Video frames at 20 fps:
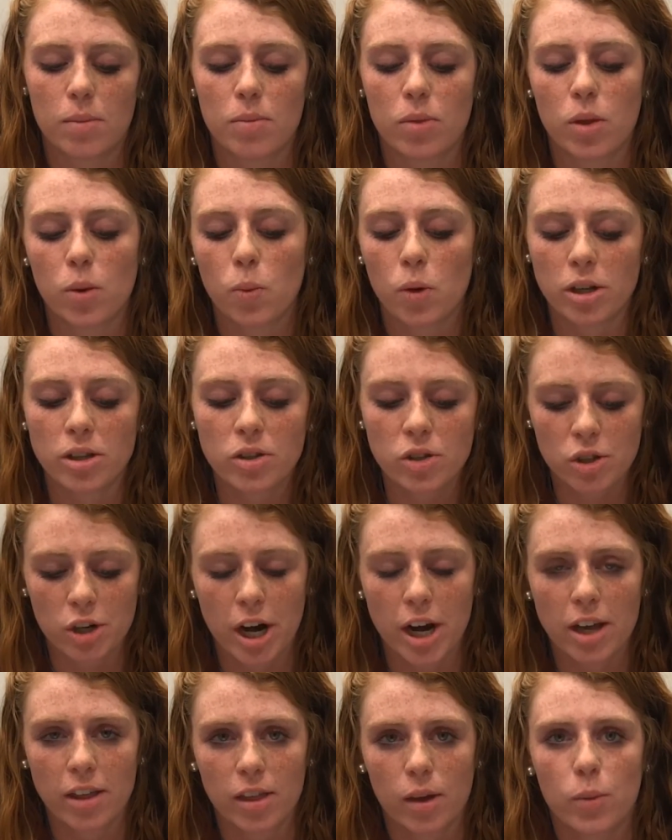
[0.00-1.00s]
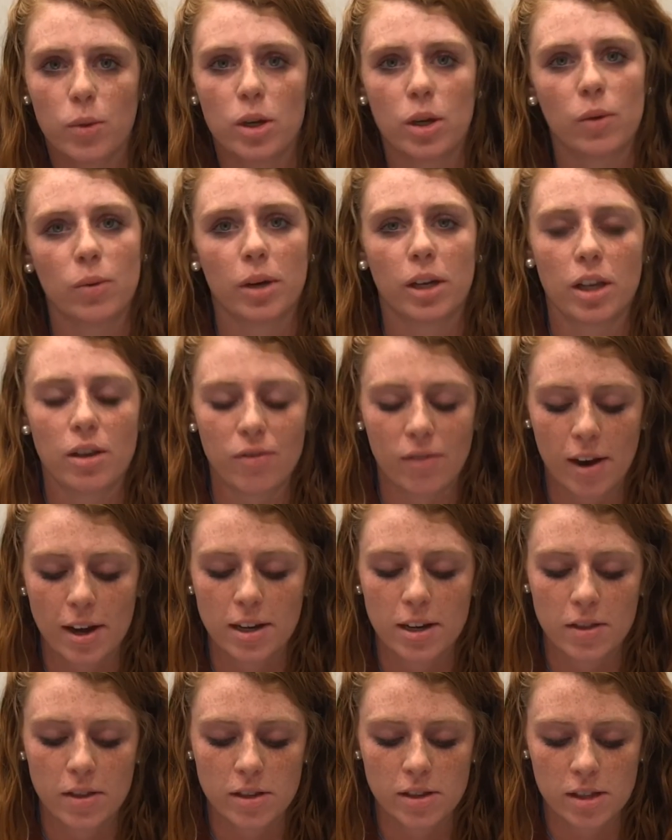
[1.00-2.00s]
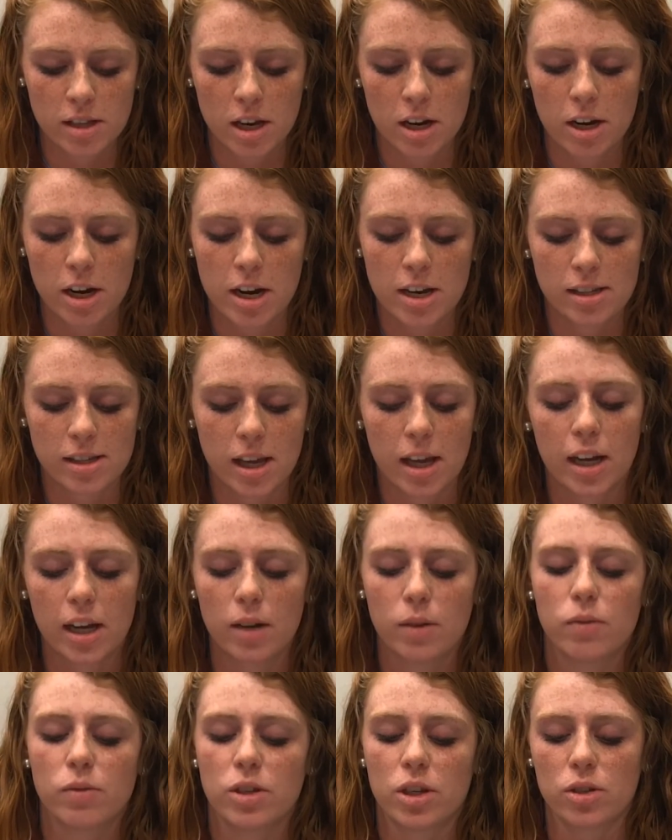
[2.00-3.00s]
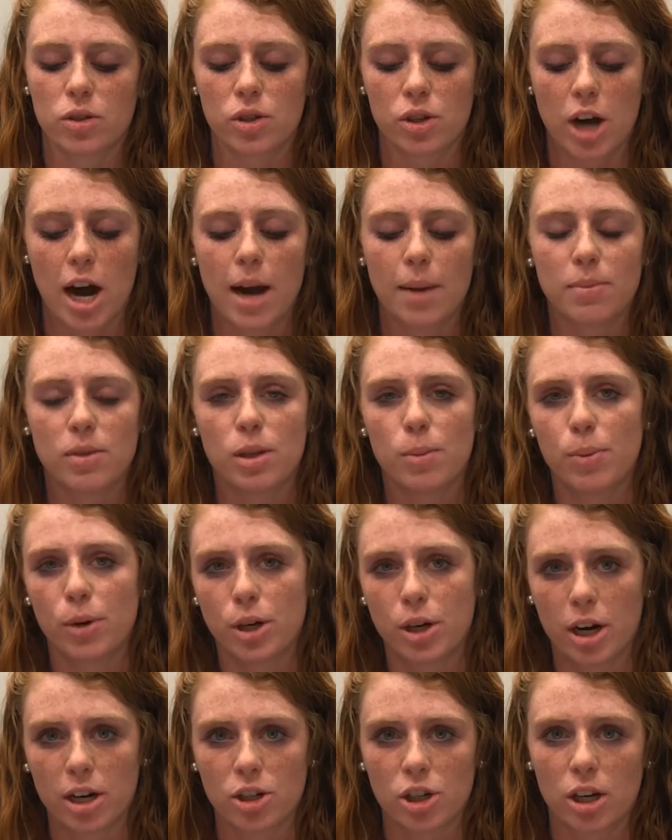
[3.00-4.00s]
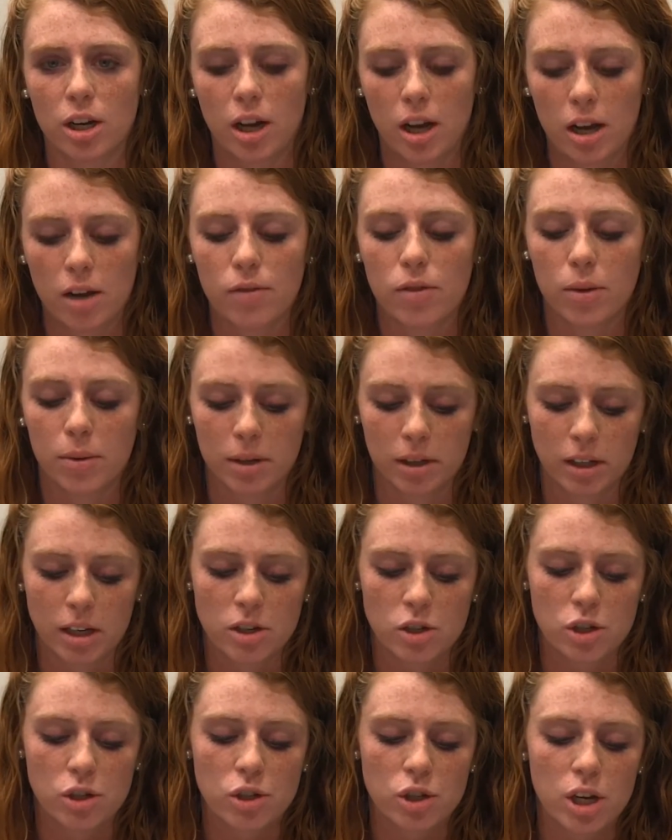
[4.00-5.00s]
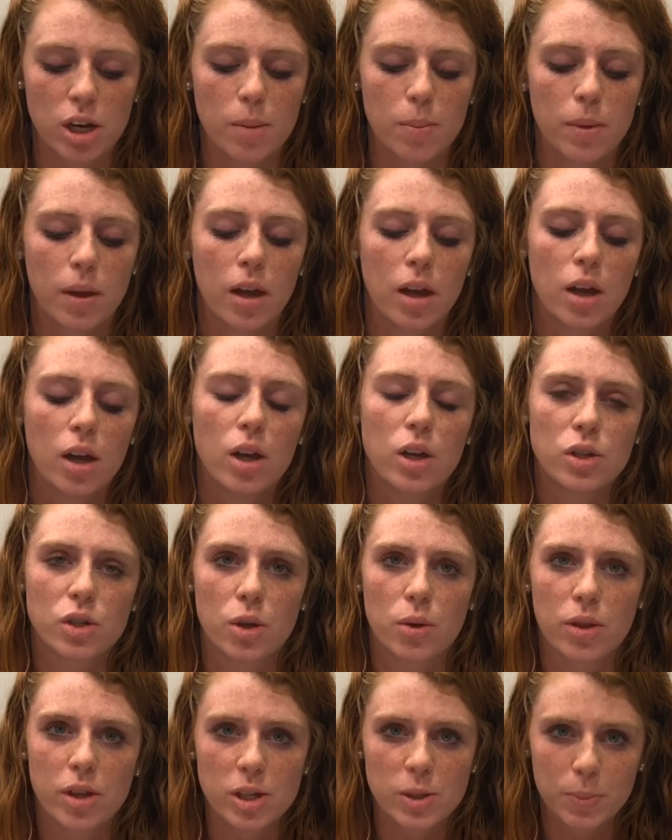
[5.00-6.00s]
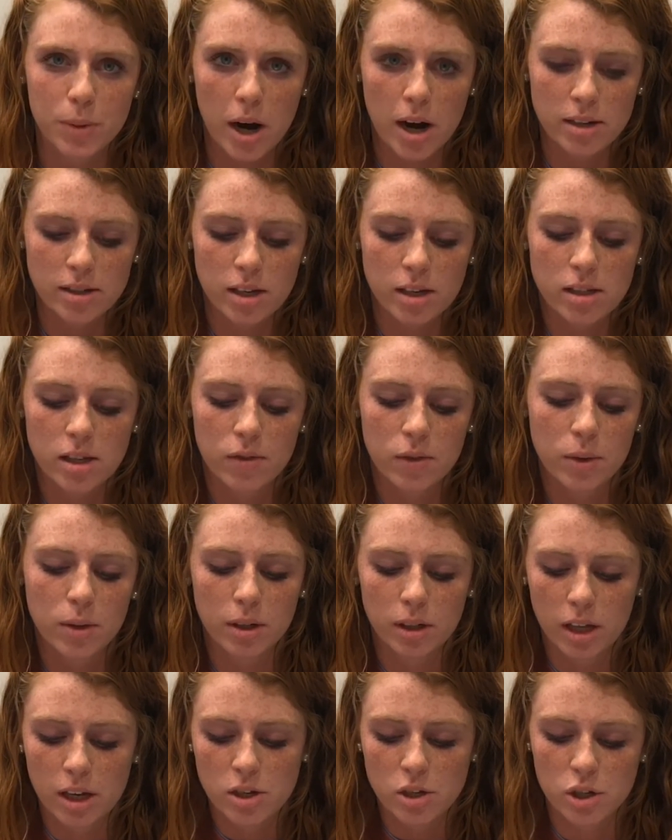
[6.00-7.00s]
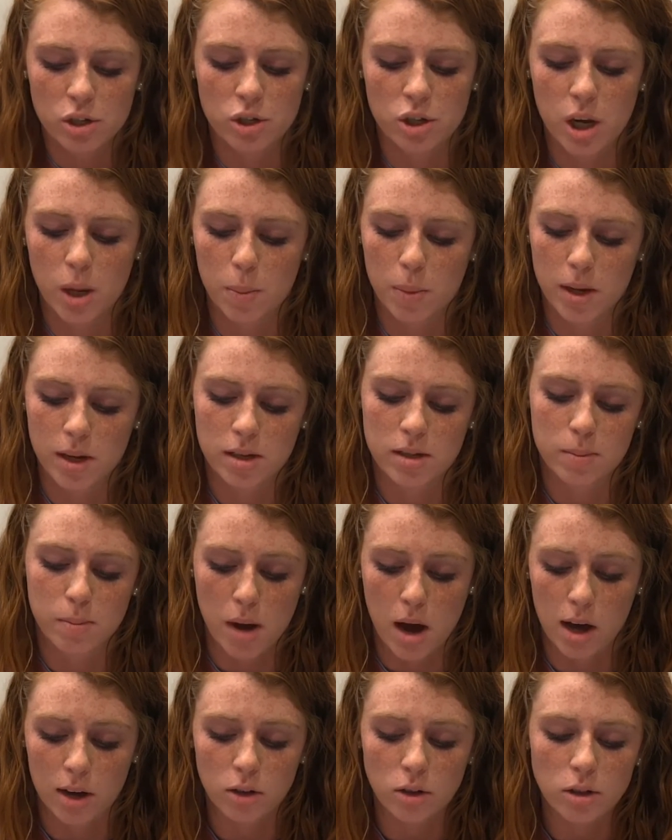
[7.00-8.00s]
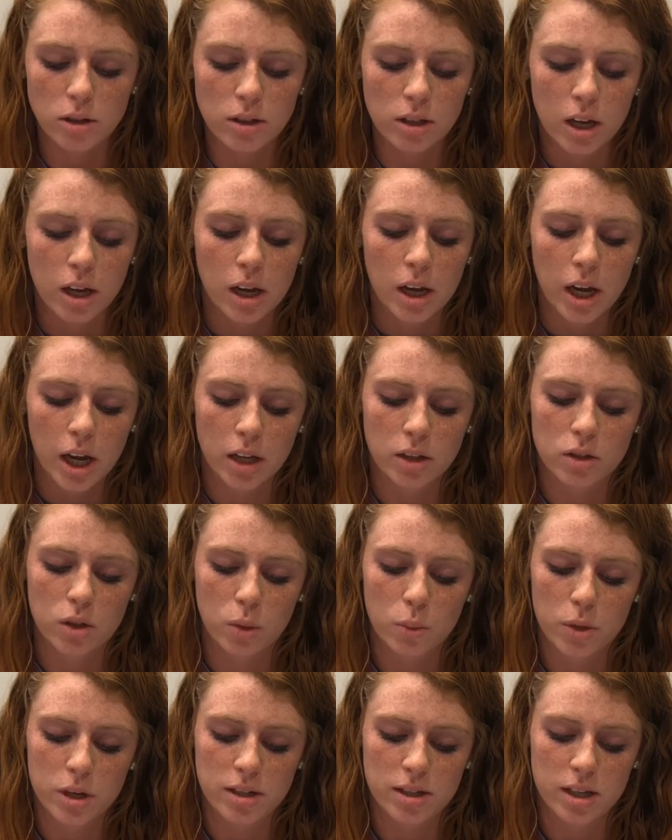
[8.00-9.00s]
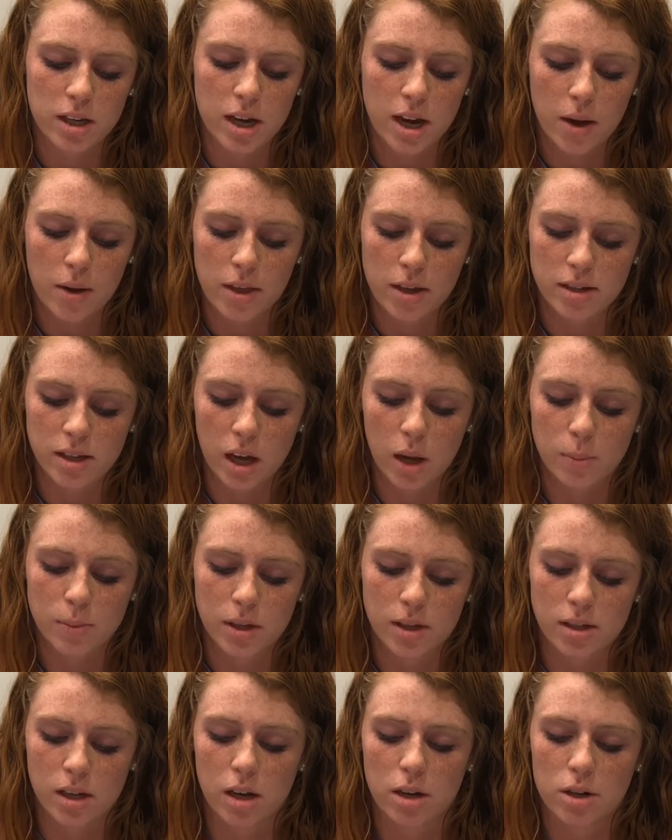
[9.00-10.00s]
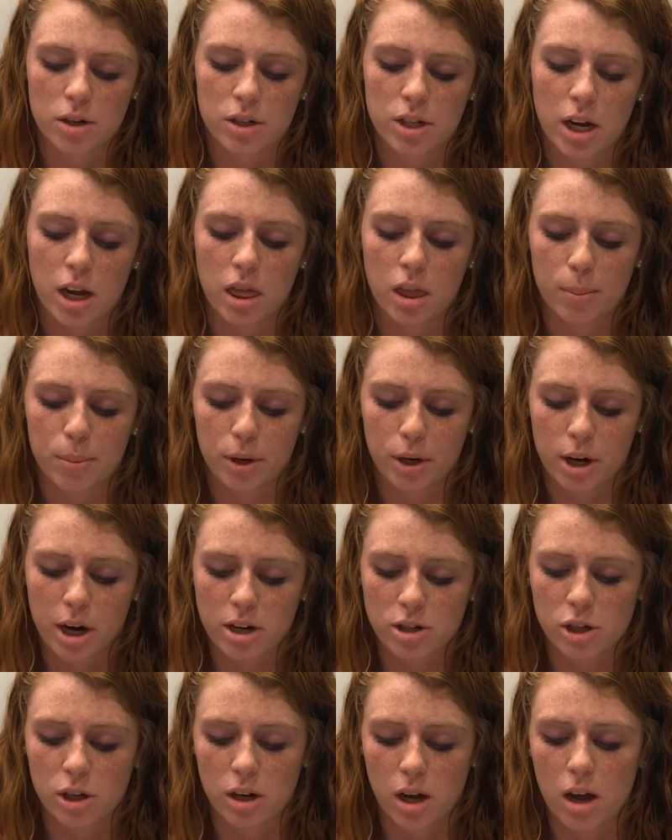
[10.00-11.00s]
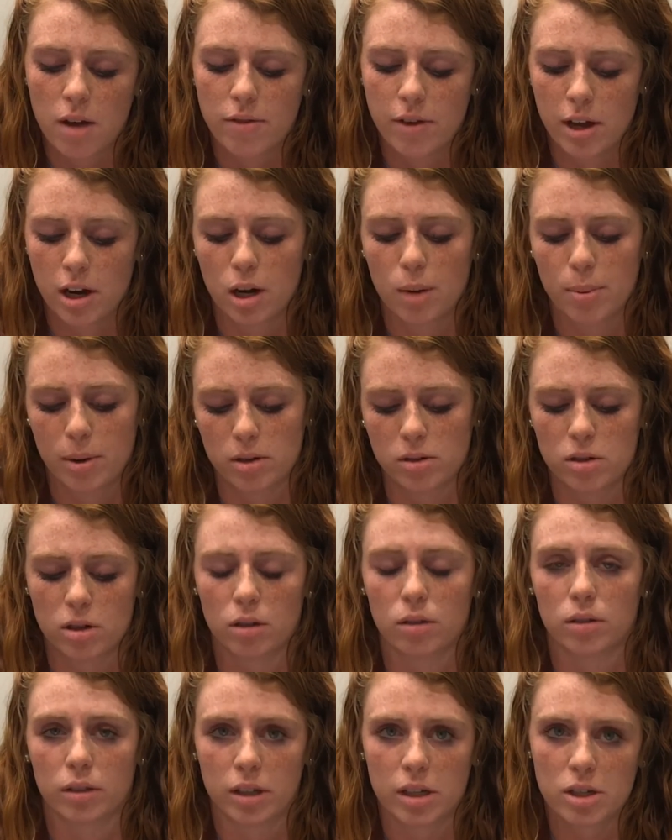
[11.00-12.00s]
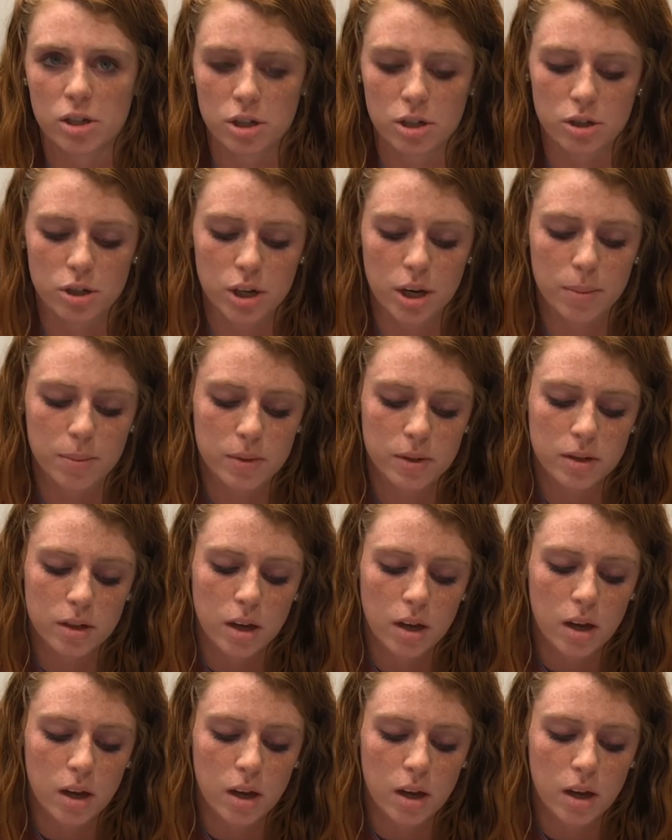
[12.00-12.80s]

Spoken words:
The one strength that we could really find in this theory is that it describes the progression of the relationship. So this process of a relationship is modeled, and so we see how this helps us understand the progression of interpersonal relationships.